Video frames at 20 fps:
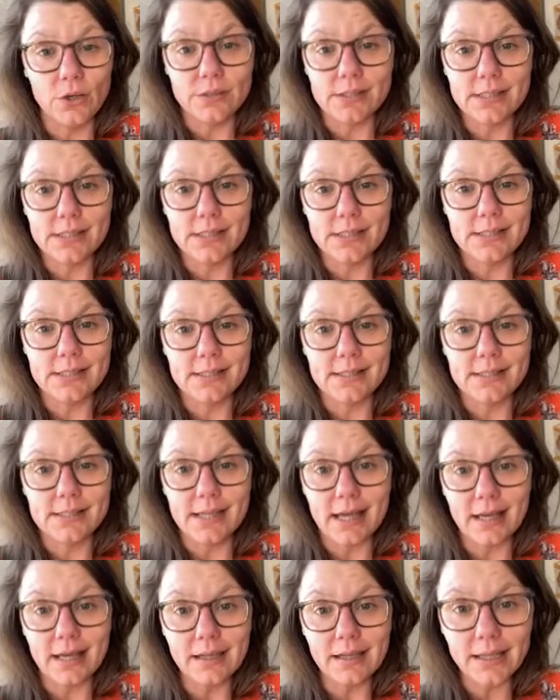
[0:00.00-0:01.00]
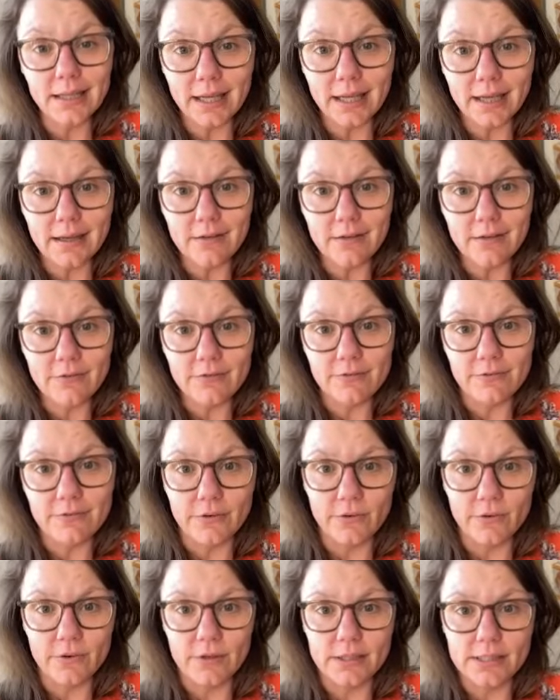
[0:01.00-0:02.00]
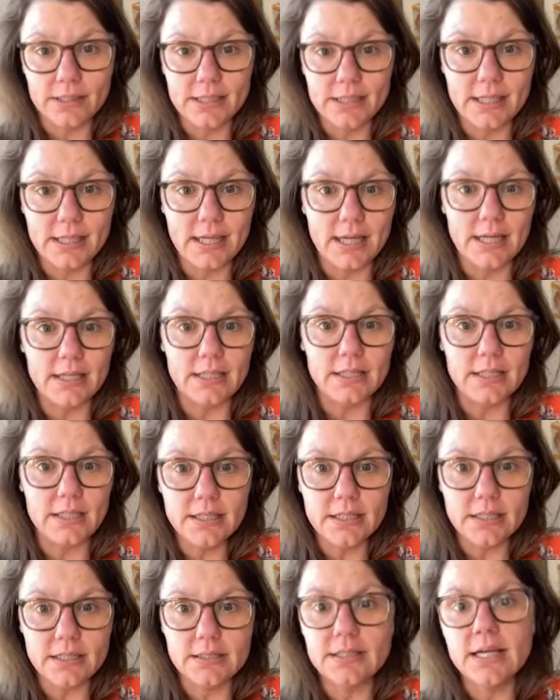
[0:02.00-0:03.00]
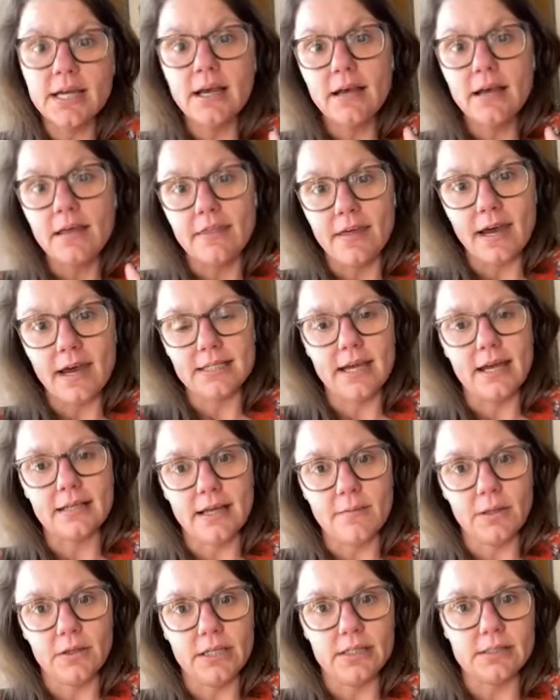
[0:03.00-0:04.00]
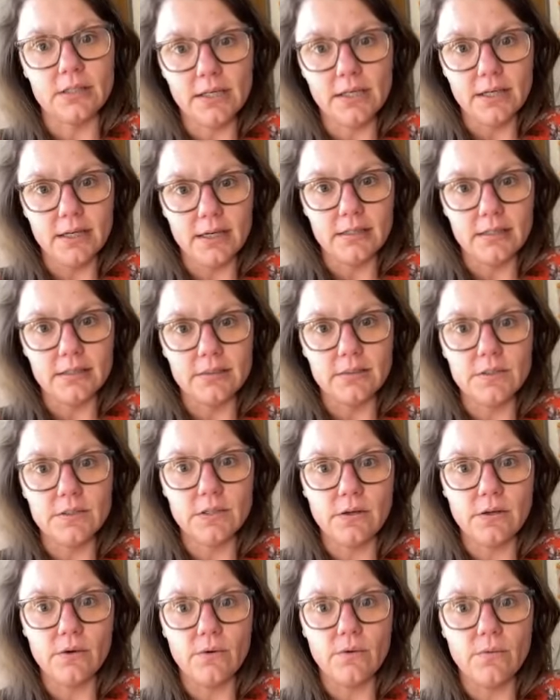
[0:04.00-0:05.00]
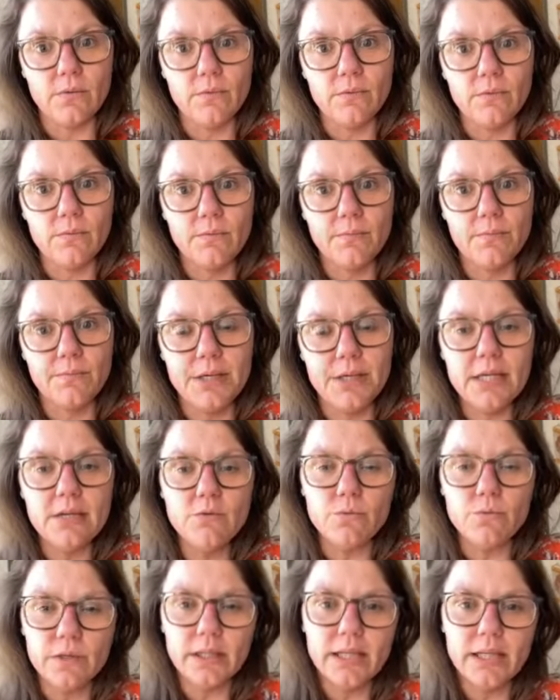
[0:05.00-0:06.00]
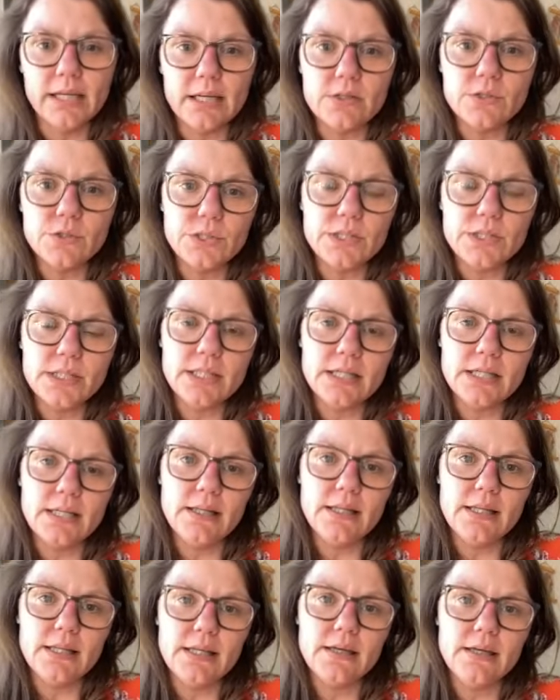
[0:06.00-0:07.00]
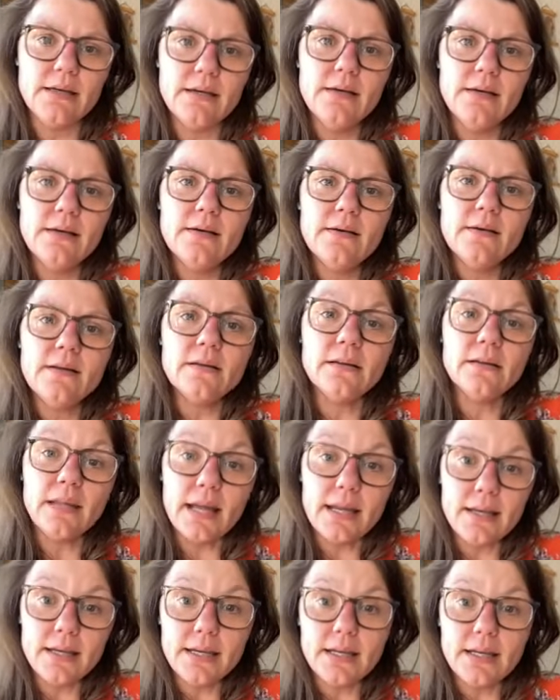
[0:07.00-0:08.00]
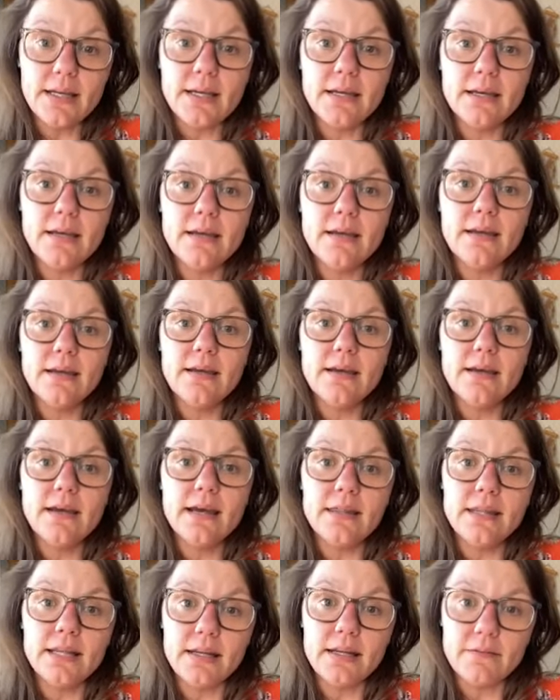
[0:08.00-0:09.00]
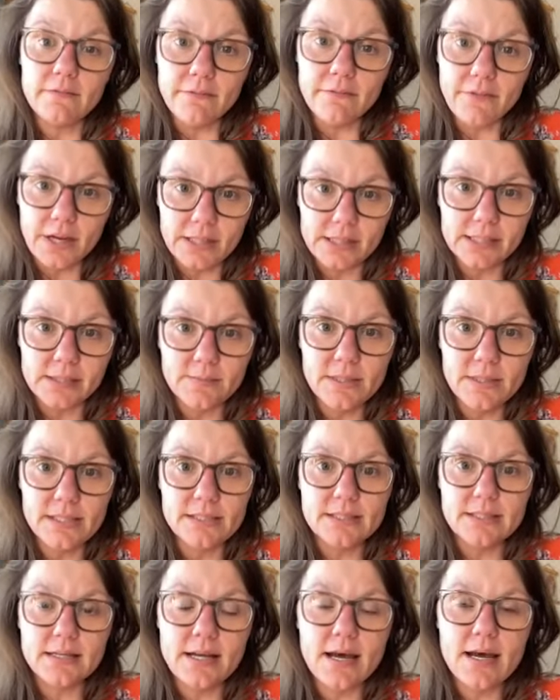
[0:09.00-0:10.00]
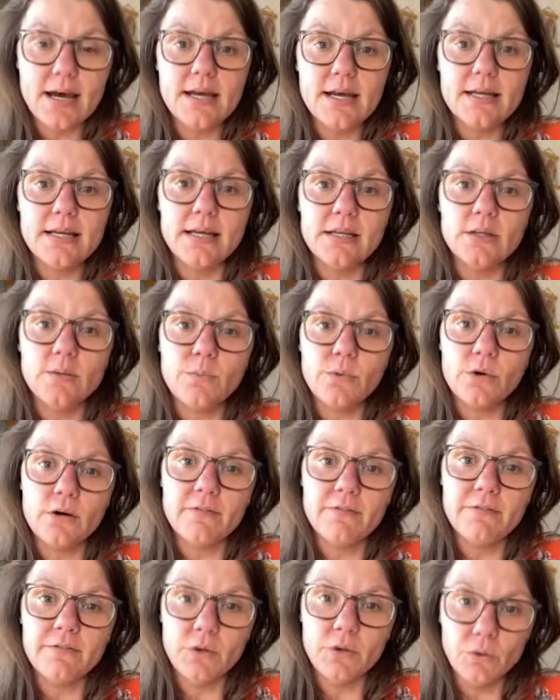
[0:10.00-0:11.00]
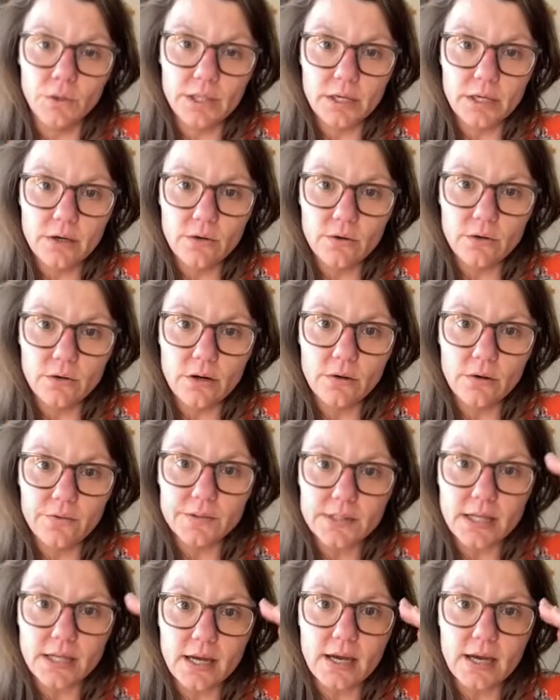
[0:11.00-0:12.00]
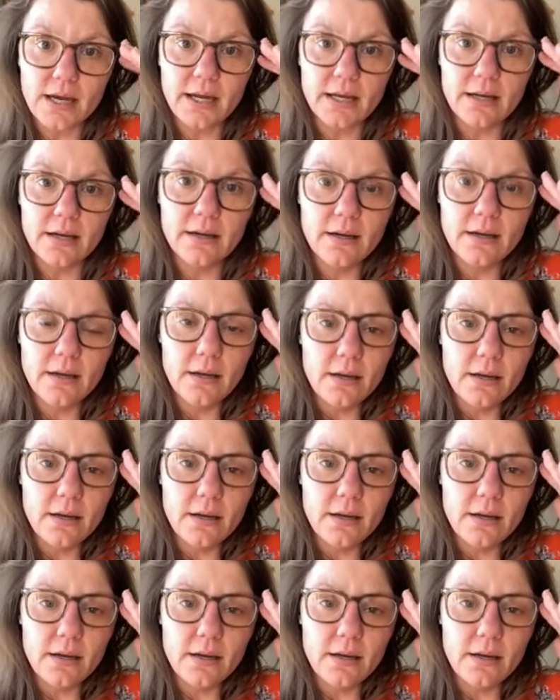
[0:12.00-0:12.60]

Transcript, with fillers: don't sell it for 10 years, that tax liability is gone. So being really interested in the lending and the investment side and the portfolio growth side